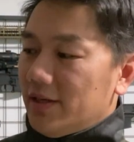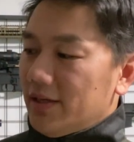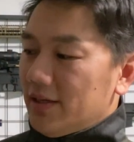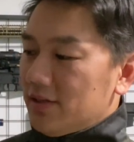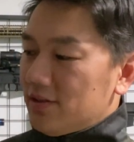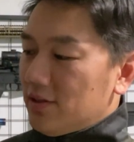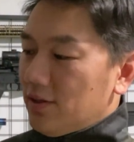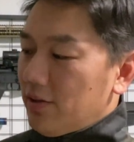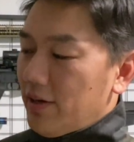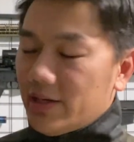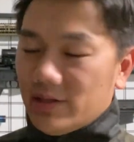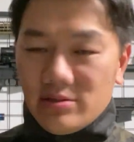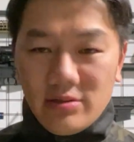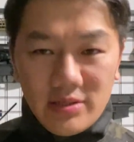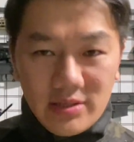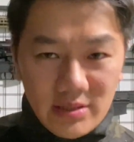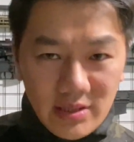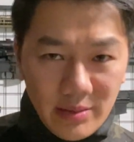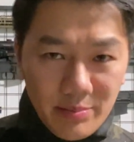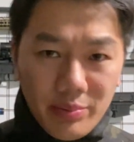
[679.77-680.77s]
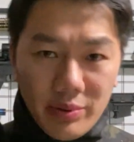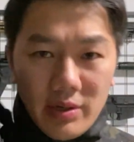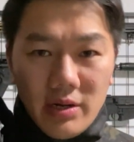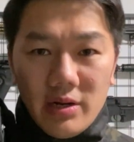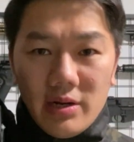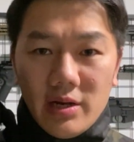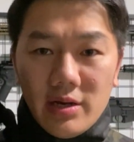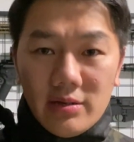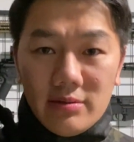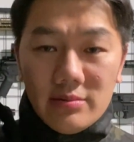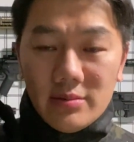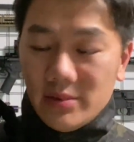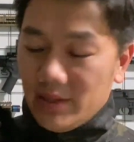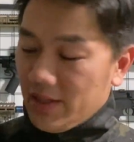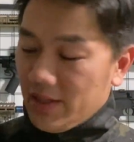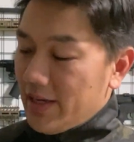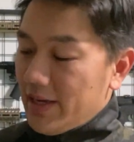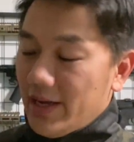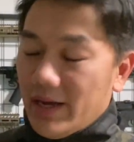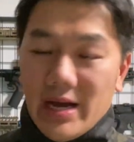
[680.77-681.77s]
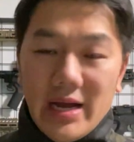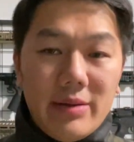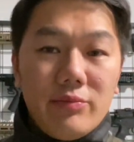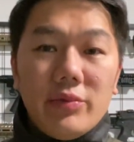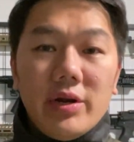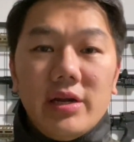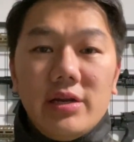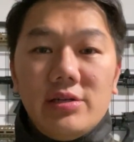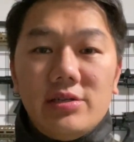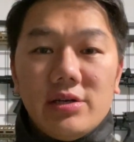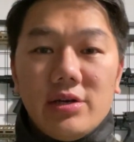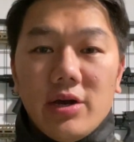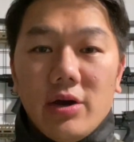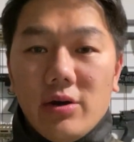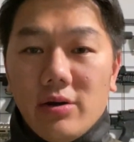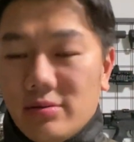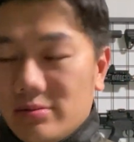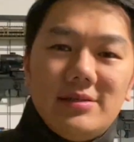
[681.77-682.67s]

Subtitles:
So as soon as I put it on, I'm ready to go.